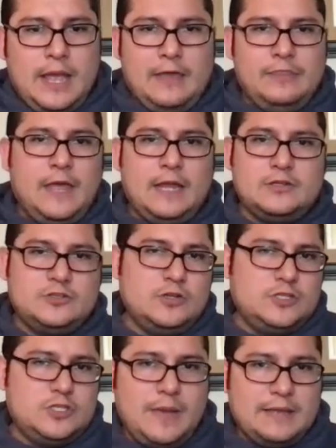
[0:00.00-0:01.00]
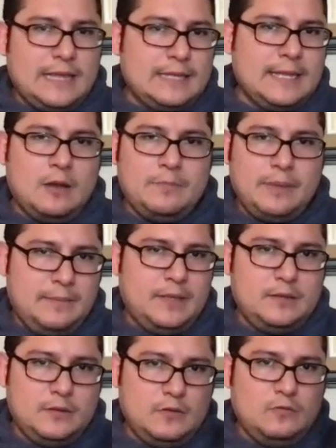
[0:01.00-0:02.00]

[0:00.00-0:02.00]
And then as soon as you make that down payment,